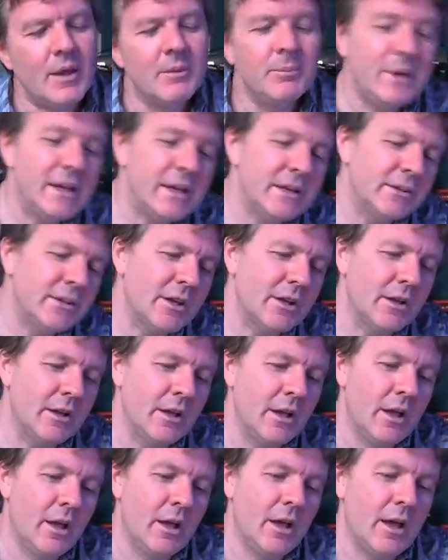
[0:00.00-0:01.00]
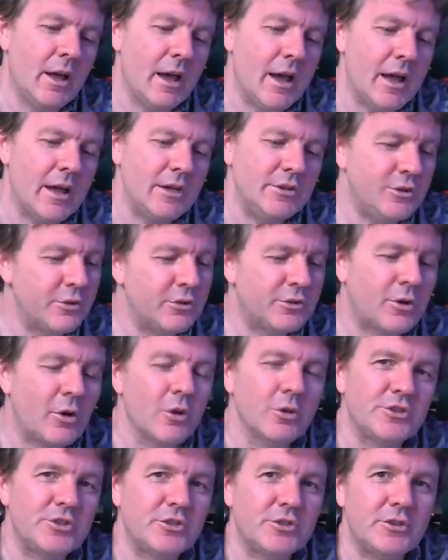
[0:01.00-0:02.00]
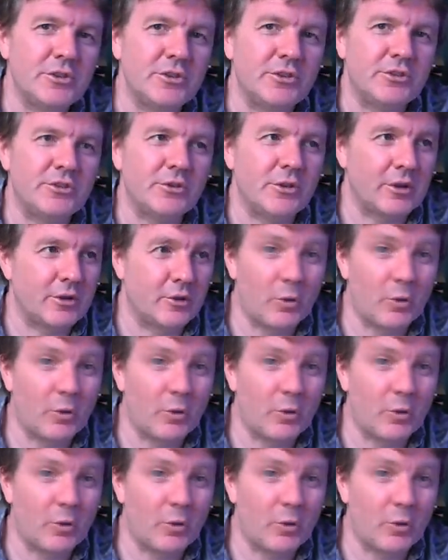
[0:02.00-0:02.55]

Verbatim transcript: being that uh, youth culture is